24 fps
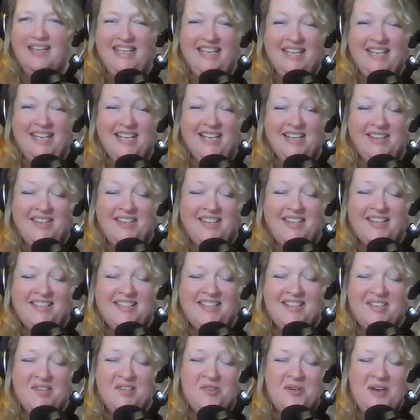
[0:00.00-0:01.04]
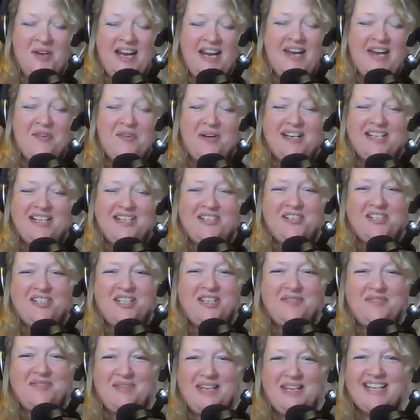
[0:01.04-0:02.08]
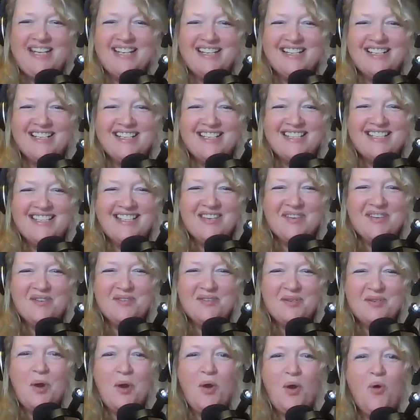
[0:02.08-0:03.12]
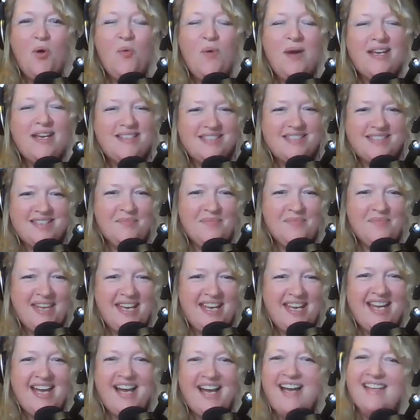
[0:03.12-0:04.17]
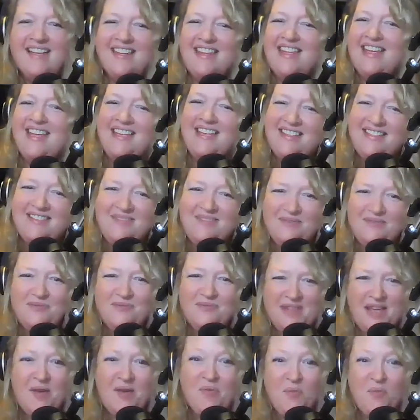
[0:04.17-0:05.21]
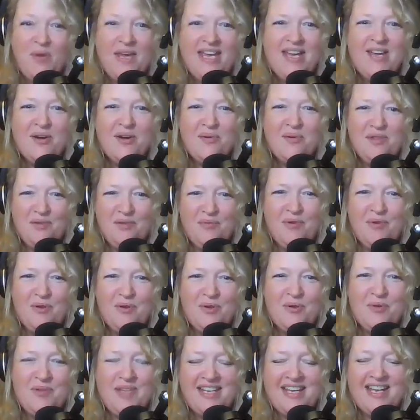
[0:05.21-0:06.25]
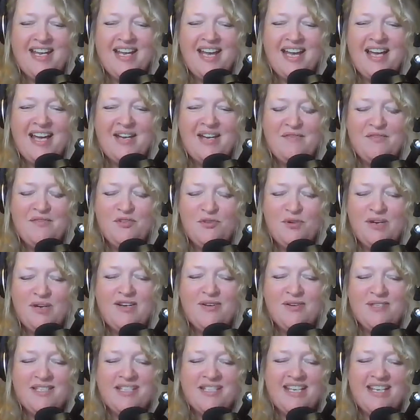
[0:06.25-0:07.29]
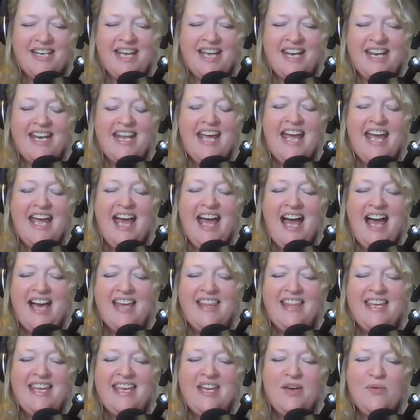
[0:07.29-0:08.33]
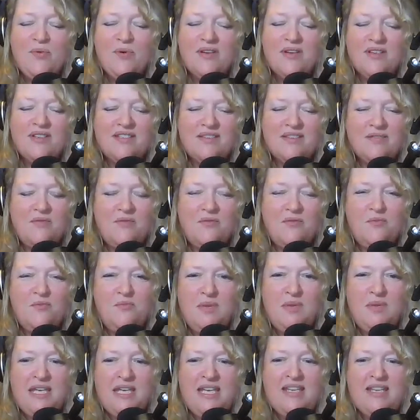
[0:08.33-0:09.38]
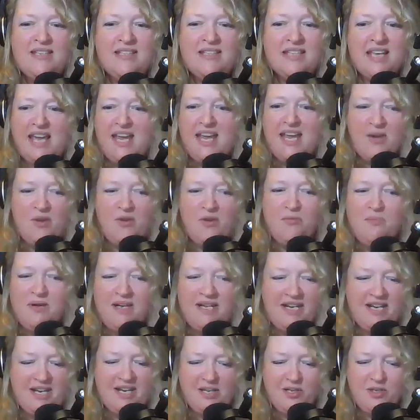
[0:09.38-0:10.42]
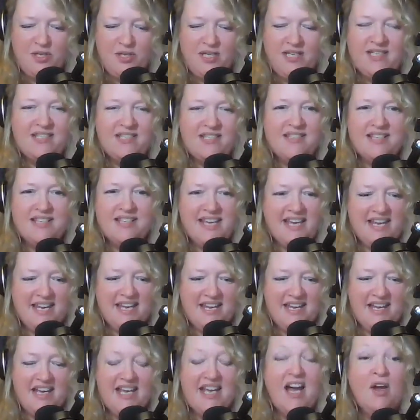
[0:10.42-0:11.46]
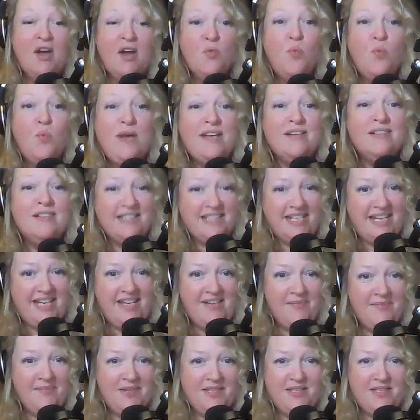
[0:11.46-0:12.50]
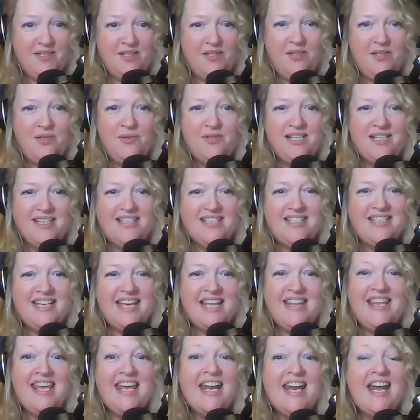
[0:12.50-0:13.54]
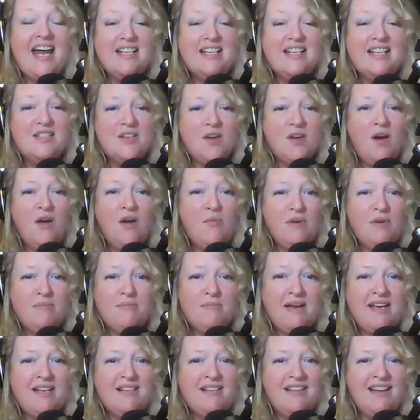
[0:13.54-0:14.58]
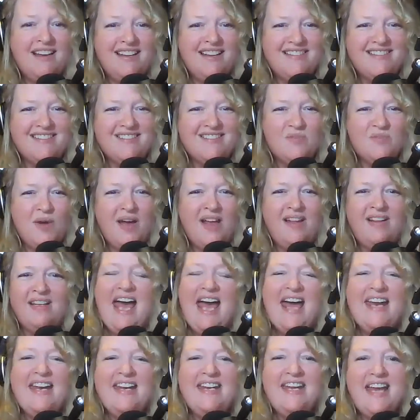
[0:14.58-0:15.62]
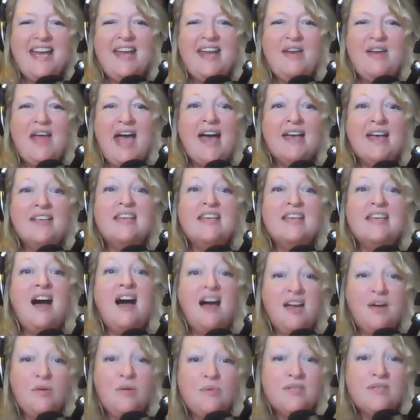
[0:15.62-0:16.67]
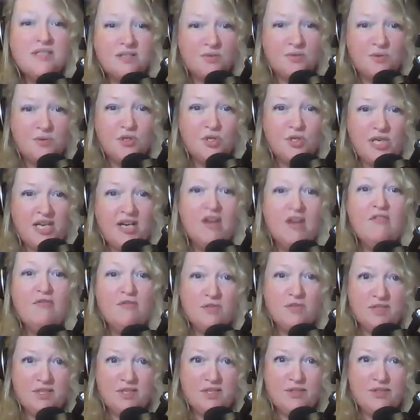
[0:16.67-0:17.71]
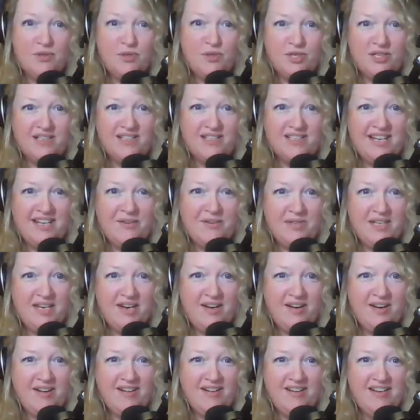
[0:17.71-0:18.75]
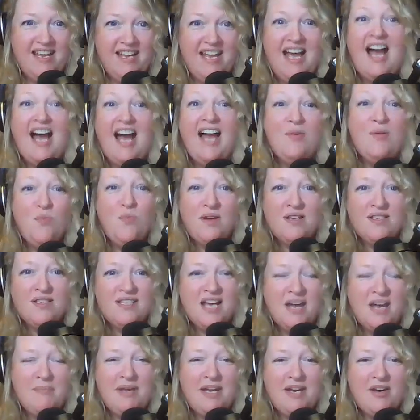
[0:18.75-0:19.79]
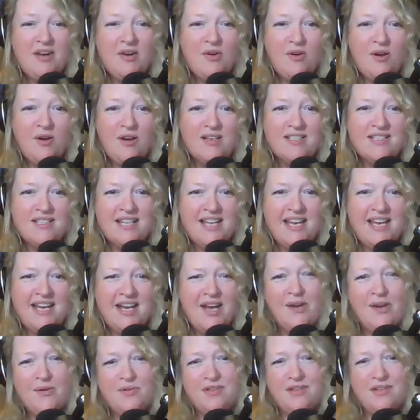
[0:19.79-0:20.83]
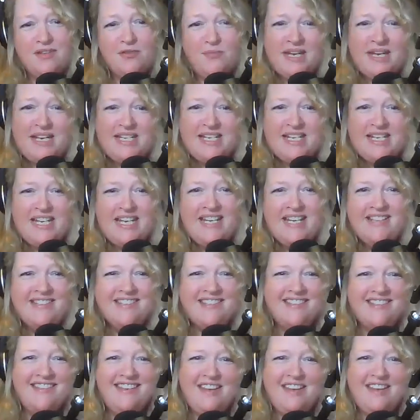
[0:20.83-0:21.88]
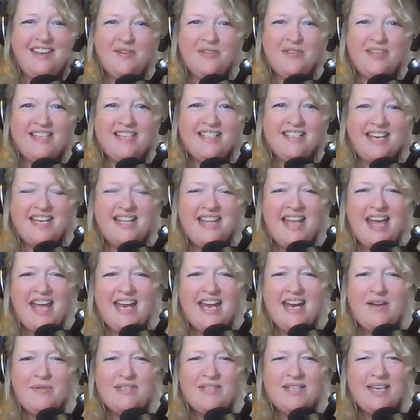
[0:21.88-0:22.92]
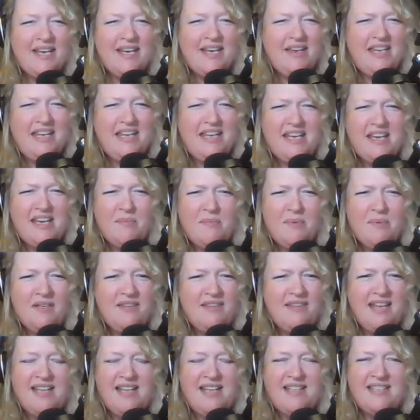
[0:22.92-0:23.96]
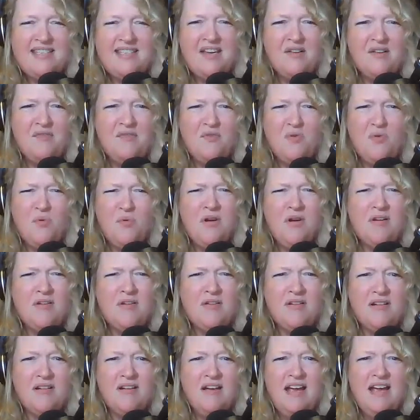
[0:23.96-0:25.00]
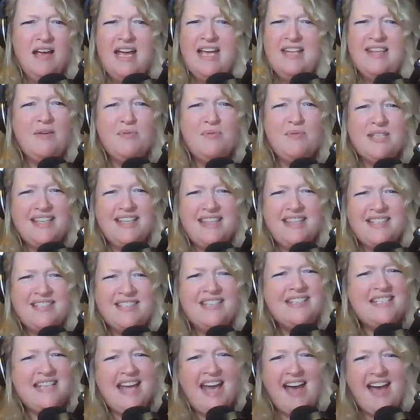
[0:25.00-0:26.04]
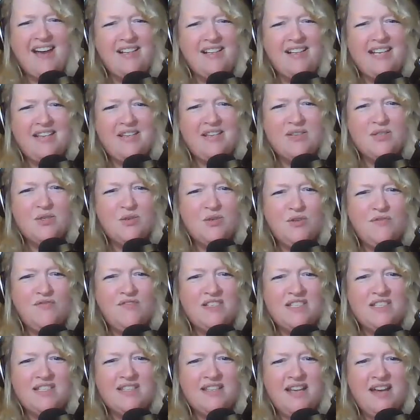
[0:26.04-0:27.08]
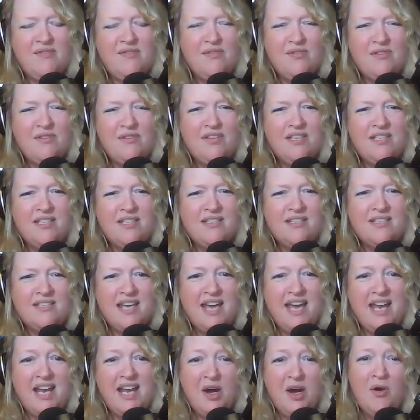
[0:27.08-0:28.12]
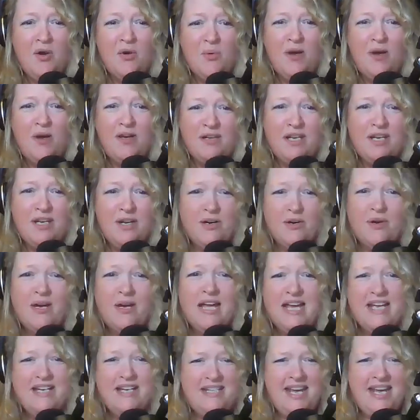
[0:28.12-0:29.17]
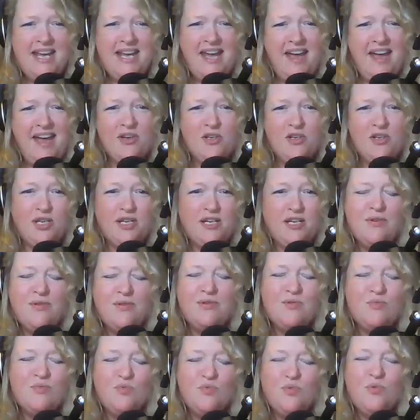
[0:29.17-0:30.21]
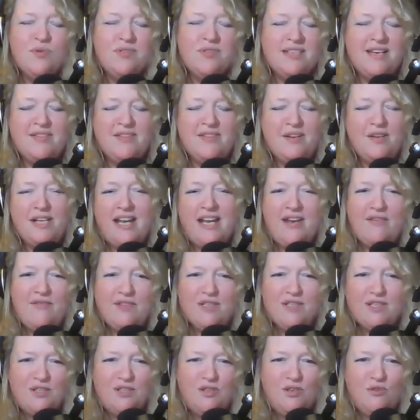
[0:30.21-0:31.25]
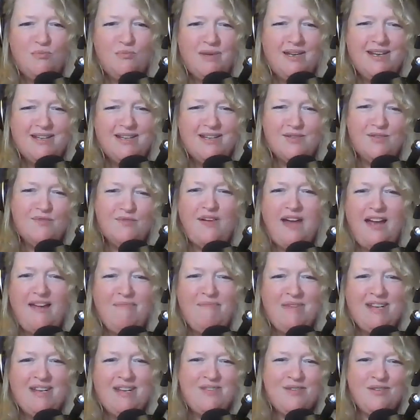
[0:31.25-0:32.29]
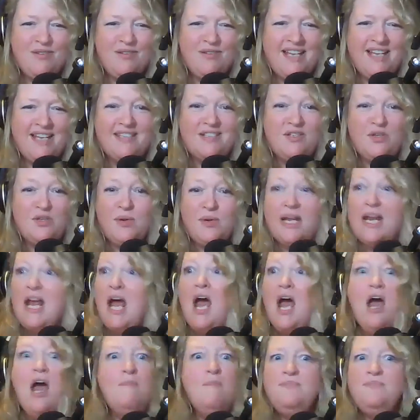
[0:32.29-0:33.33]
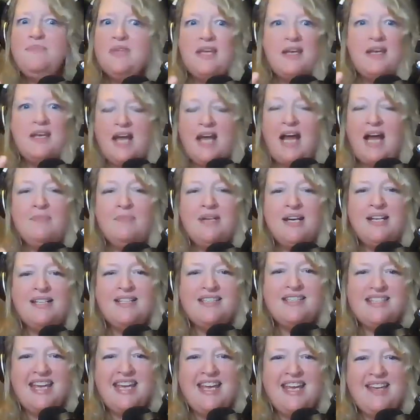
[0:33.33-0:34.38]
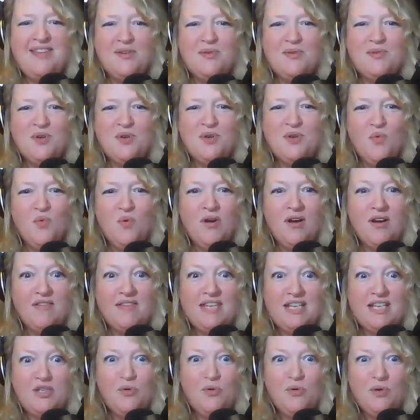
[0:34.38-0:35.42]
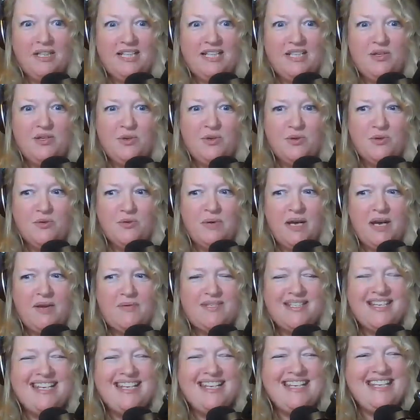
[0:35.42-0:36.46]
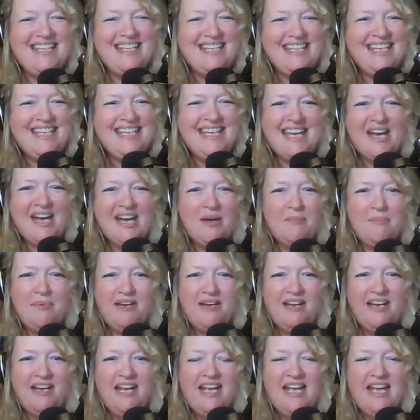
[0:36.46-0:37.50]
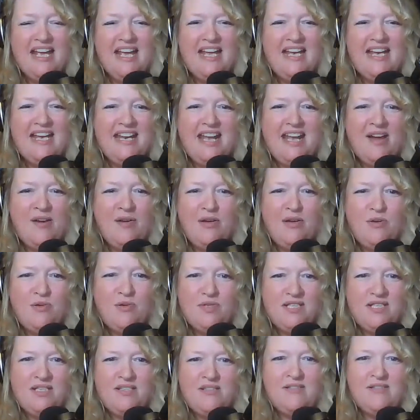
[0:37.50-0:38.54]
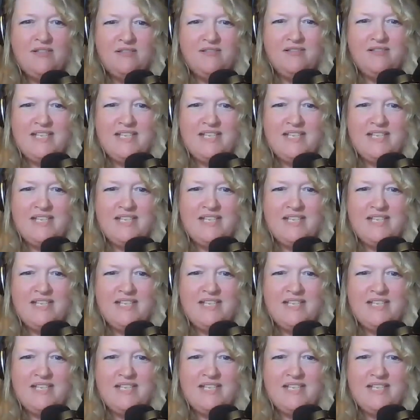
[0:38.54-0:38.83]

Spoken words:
Yeah, that's a great question because there's always something I think that we go through that kind of triggers it. And I think it was me saying, oh my gosh, this is like unwieldy, this to-do list. And then I saw it with my clients as well. And as I was searching for solutions out there, I was coming across like, oh, the 3Ds and things like that. And I was like, yeah, but that's out of order. It was like, this is tackling the surface level. This is saying, oh, well, take action. There's rules out there, like if it's 2 minutes or 5 minutes or less, do it. I'm not saying those don't work. They totally do. But I was like, yeah, but now you're still